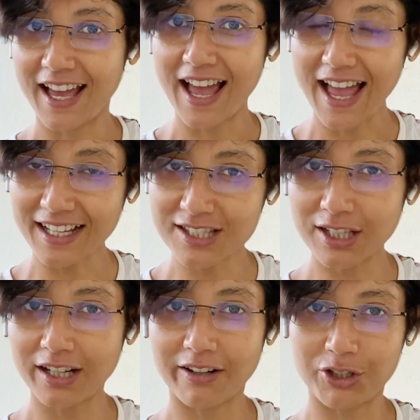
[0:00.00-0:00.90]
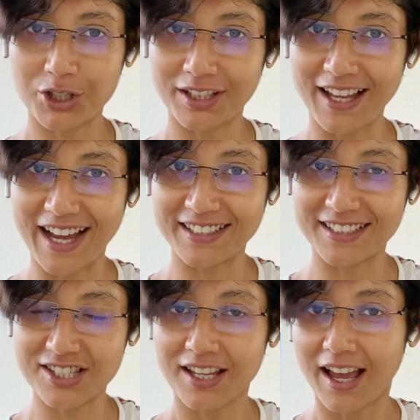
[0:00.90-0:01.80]
acceleration at
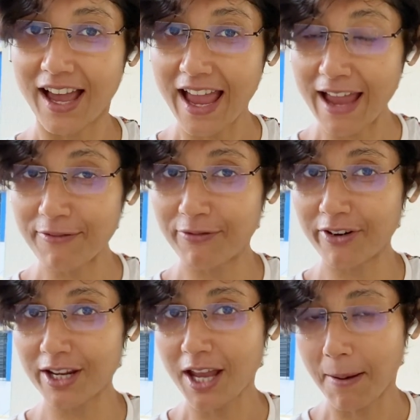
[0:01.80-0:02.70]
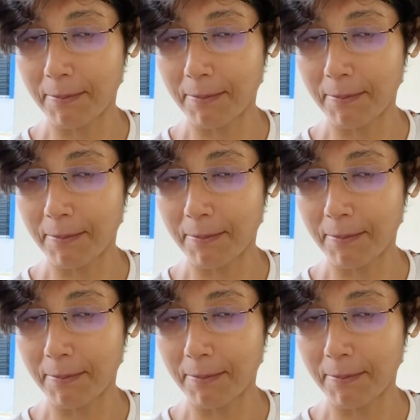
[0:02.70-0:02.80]
its every